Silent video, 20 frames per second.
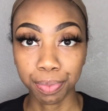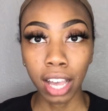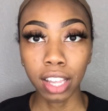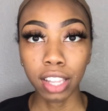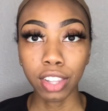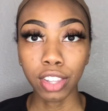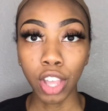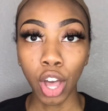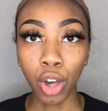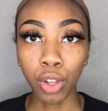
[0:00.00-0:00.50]

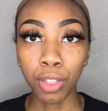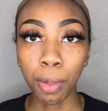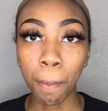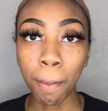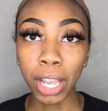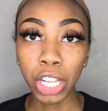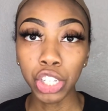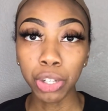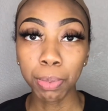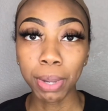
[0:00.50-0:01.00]
So the
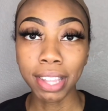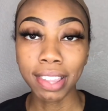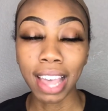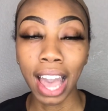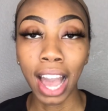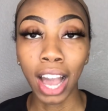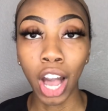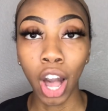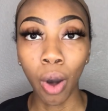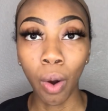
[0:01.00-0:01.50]
measurements
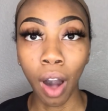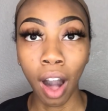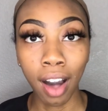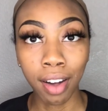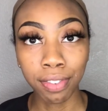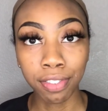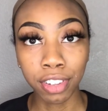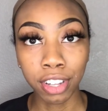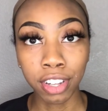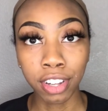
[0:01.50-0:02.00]
I go
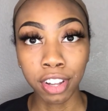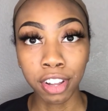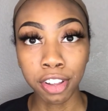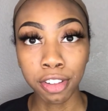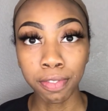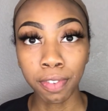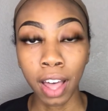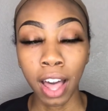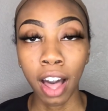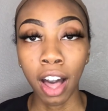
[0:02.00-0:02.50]
off
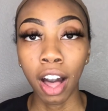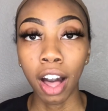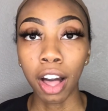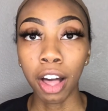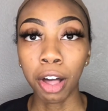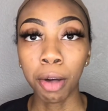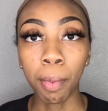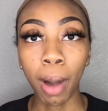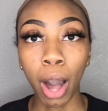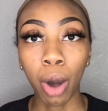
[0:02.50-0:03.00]
of,
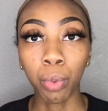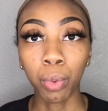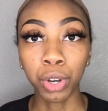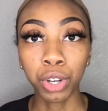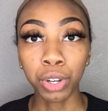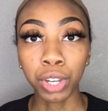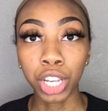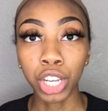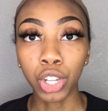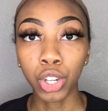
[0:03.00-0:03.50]
I will
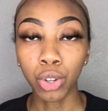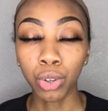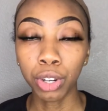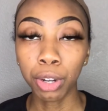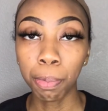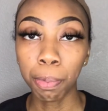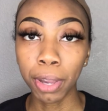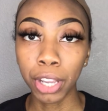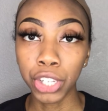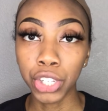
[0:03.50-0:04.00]
include a
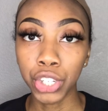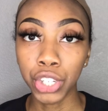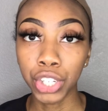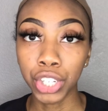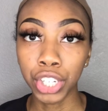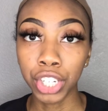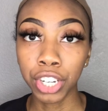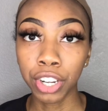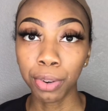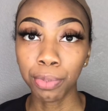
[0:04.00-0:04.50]

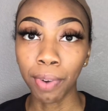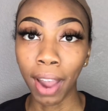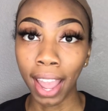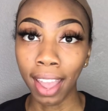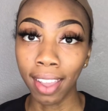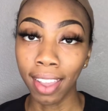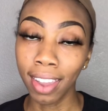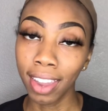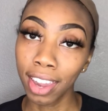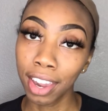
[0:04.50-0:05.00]
picture right
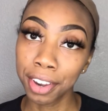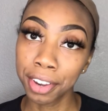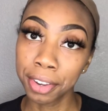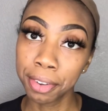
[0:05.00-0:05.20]
here.